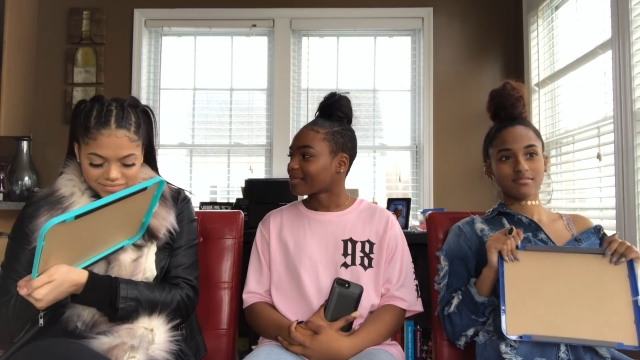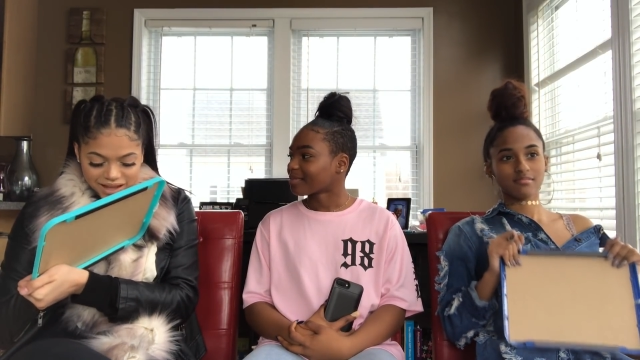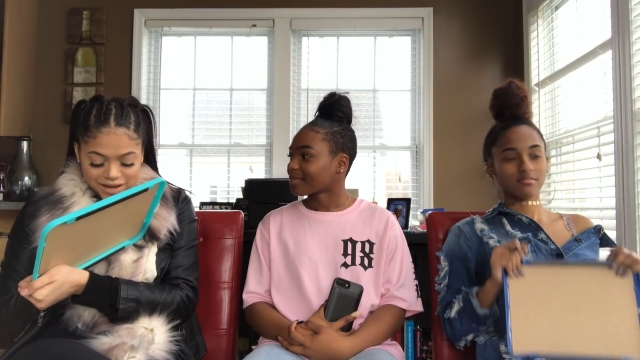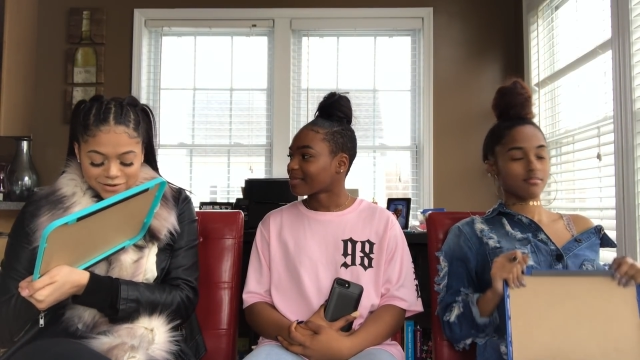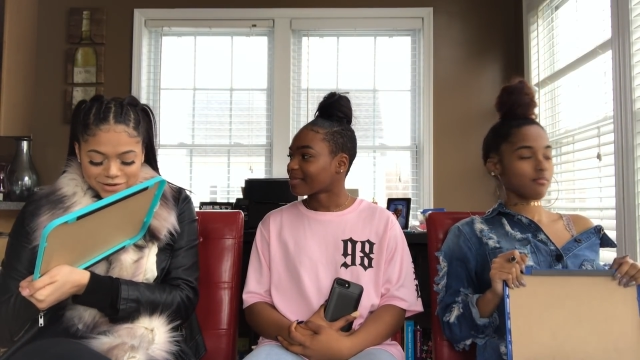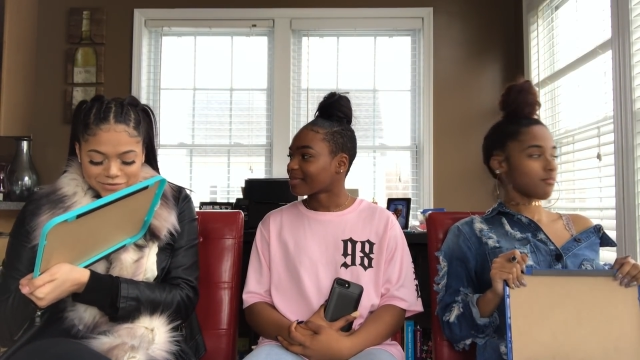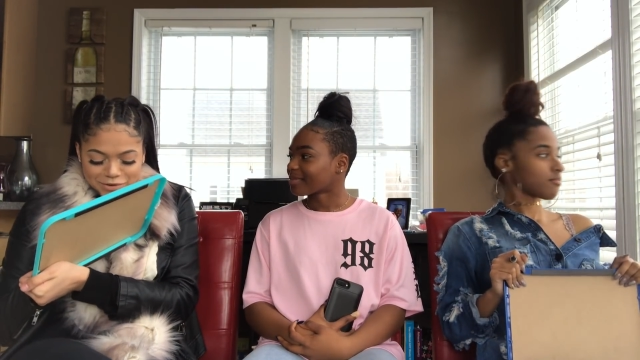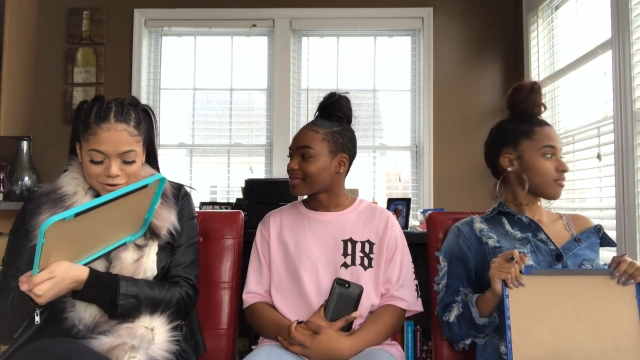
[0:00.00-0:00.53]

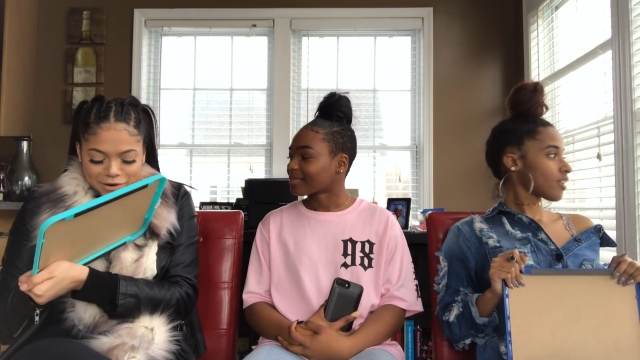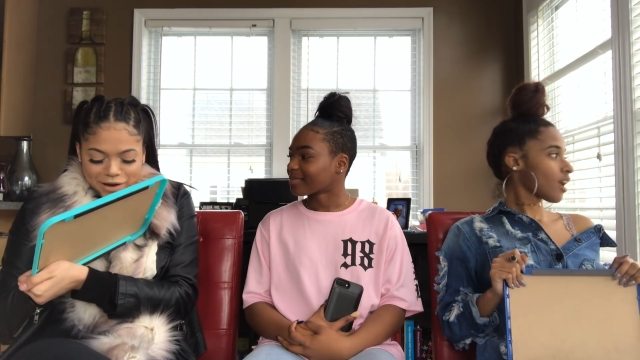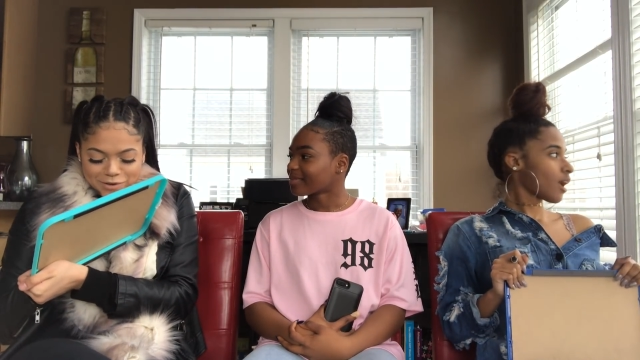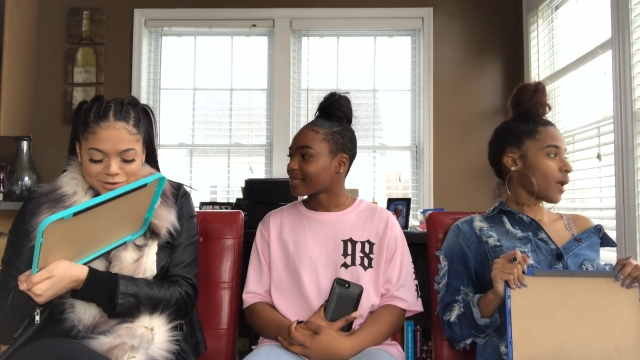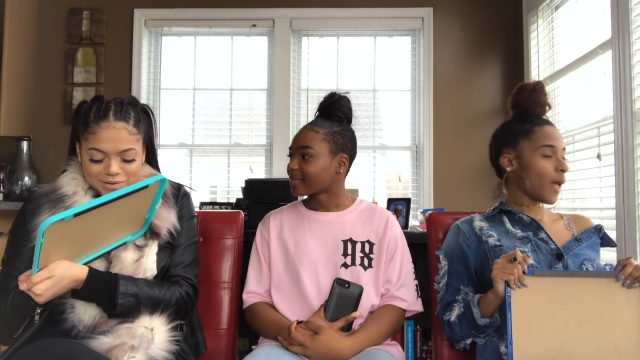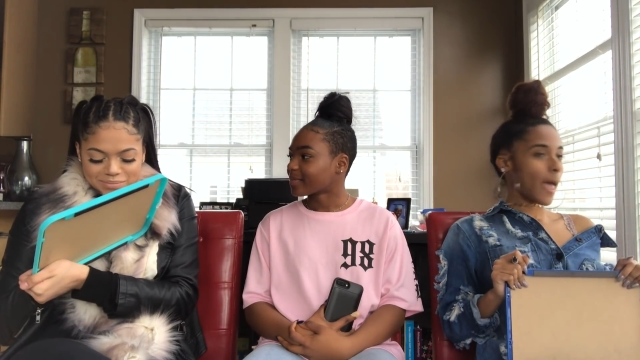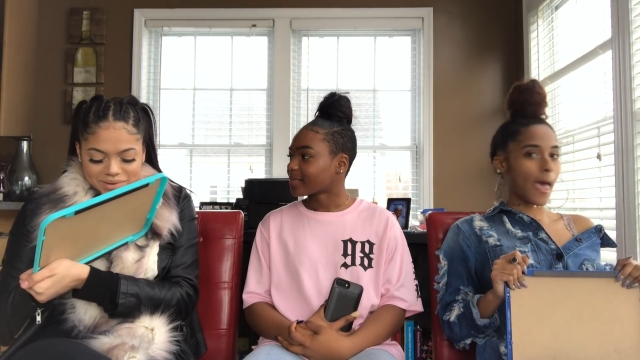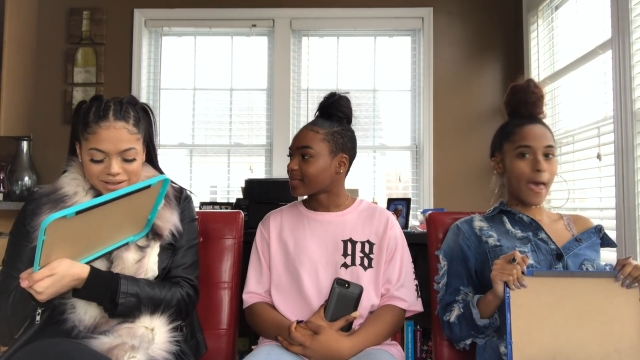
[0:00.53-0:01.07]
Speaker 1: I don't even know how
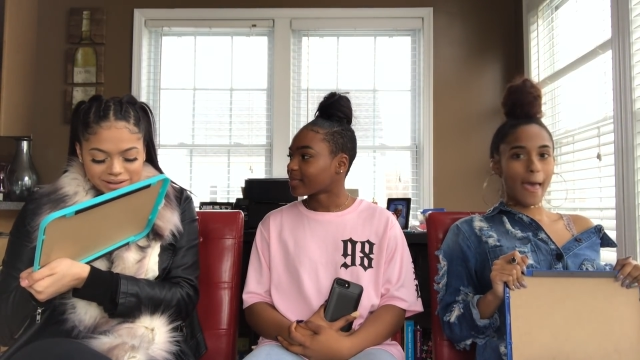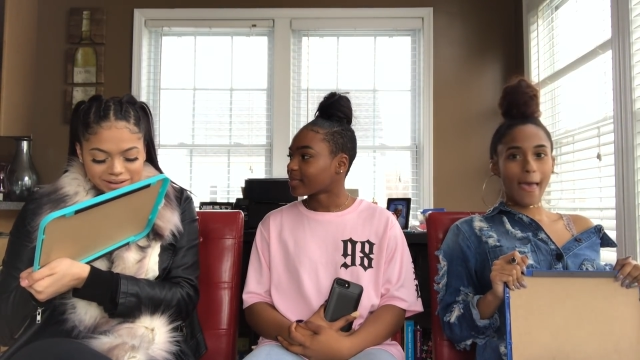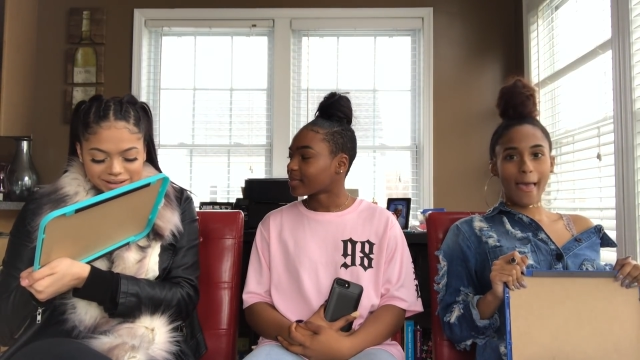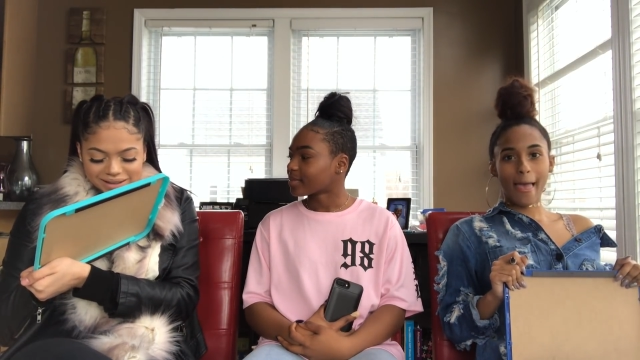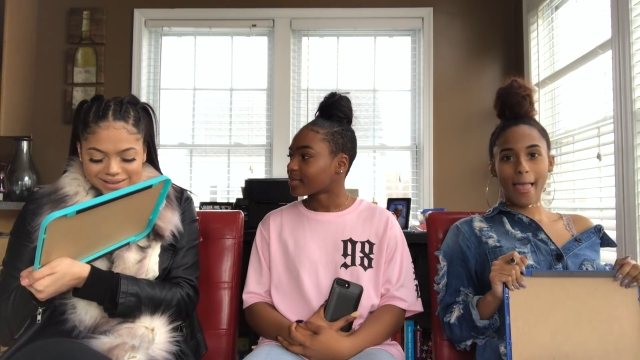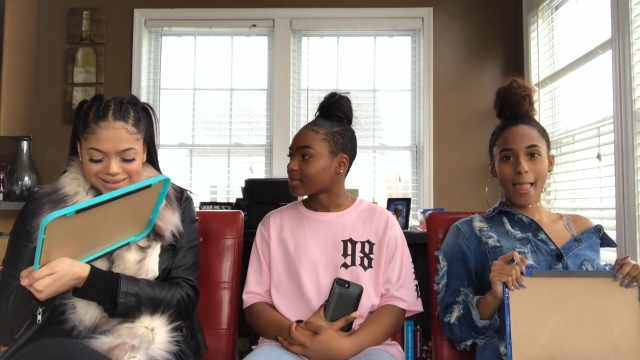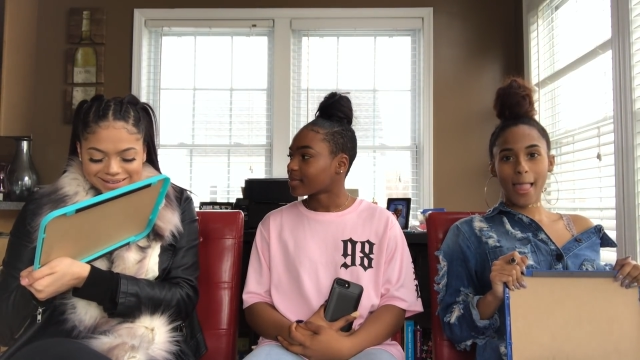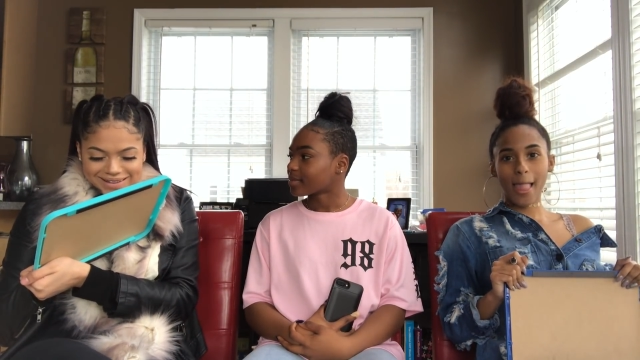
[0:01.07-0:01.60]
you can be a
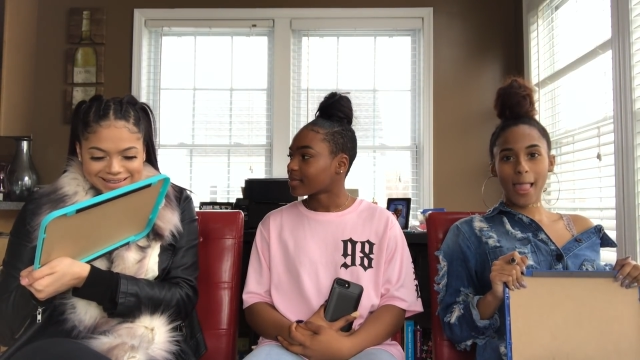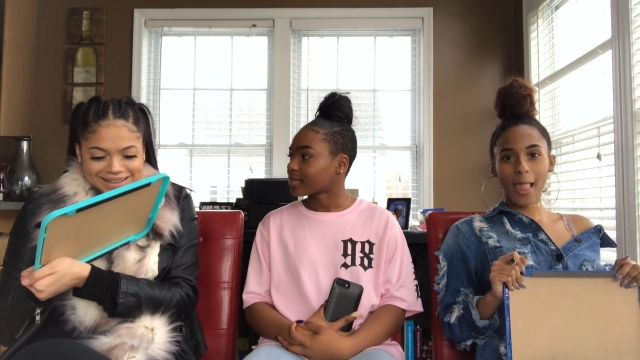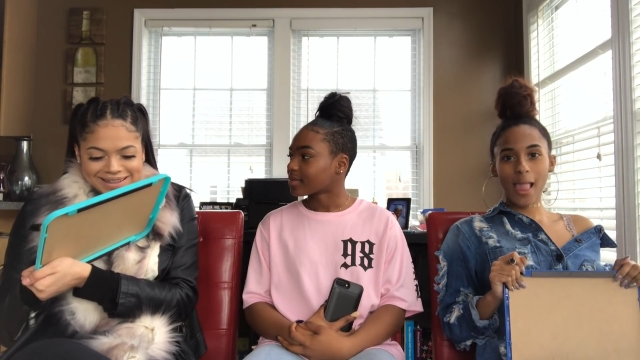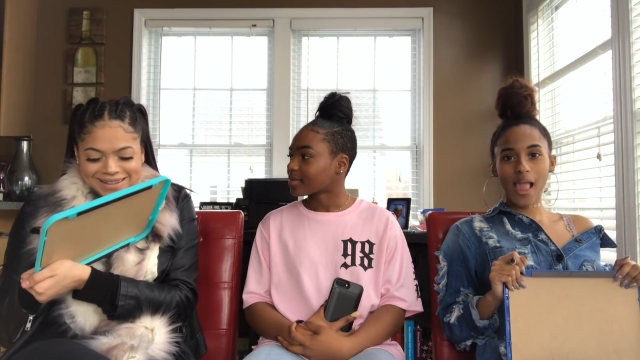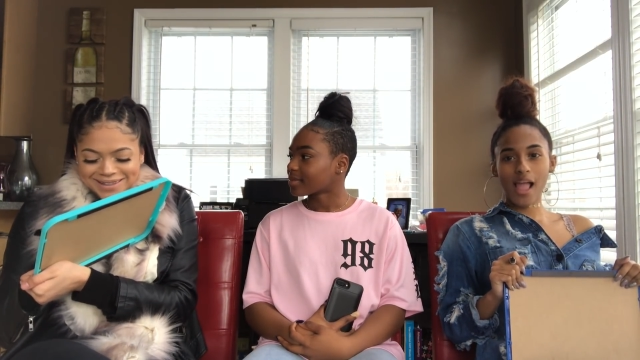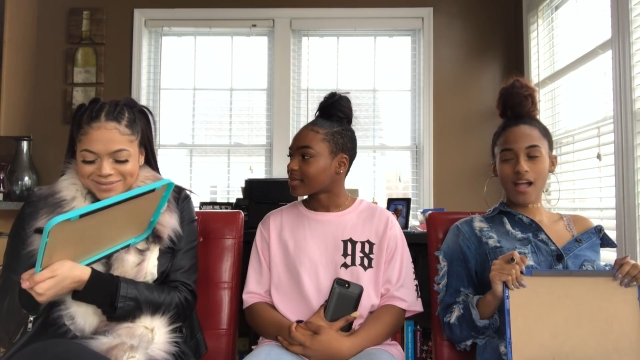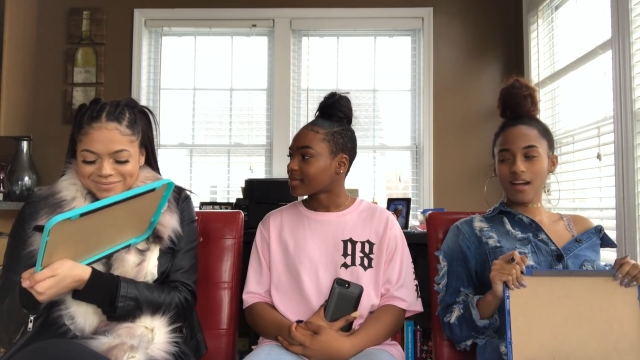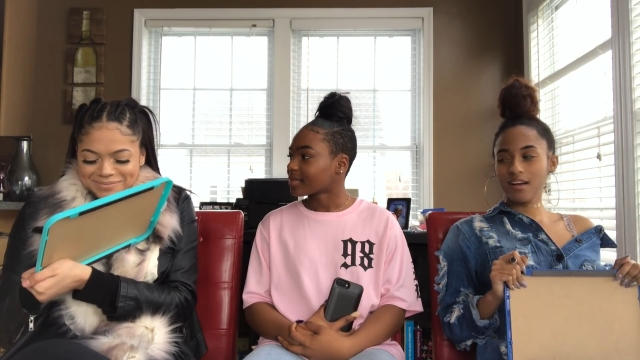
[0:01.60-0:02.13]
lead in this,